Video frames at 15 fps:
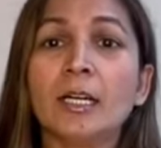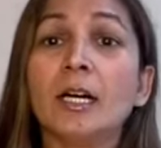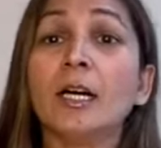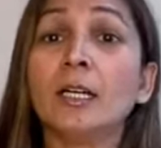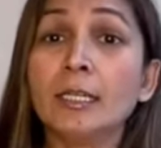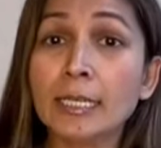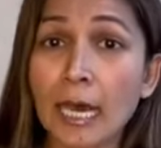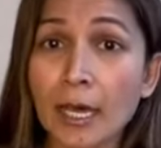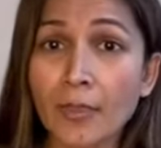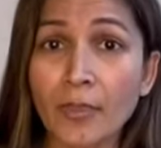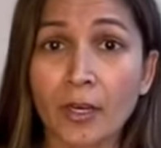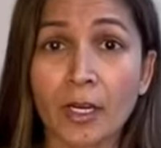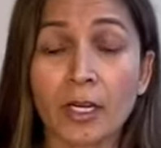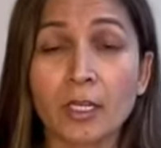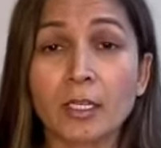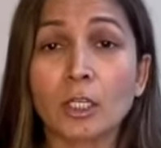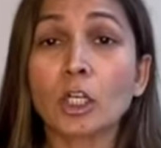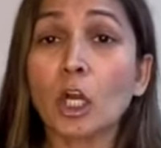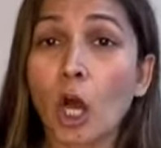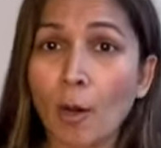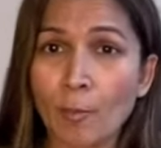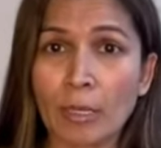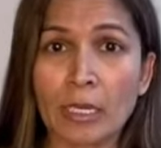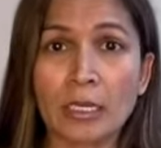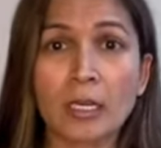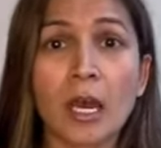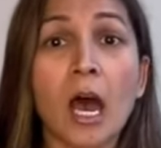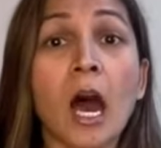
Another common